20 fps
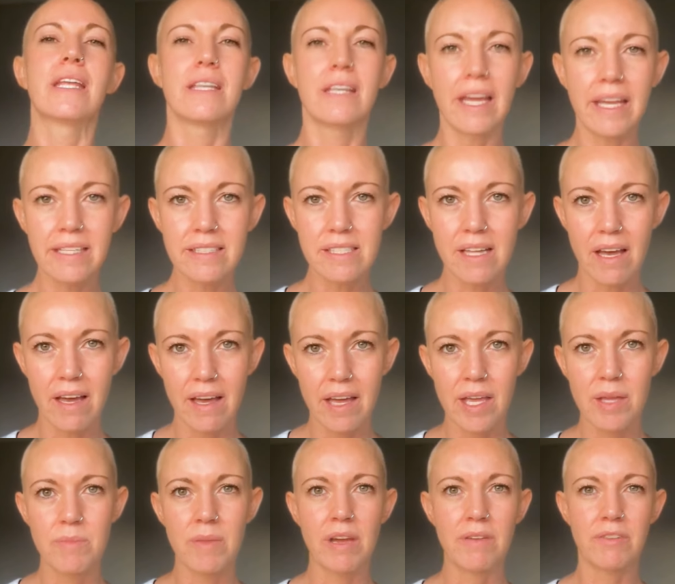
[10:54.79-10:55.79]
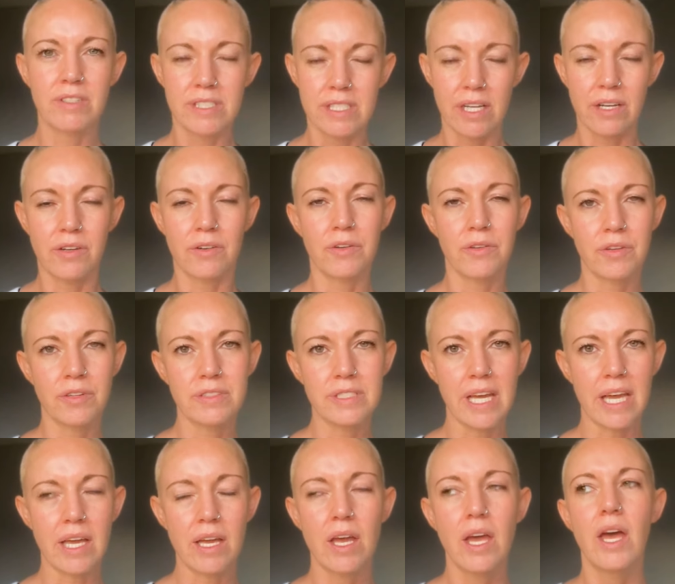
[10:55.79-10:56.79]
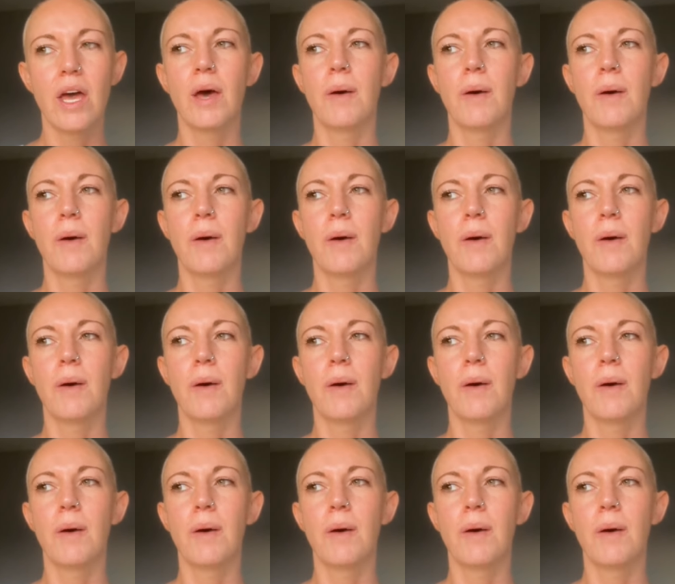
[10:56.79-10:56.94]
nighttime every second or third day.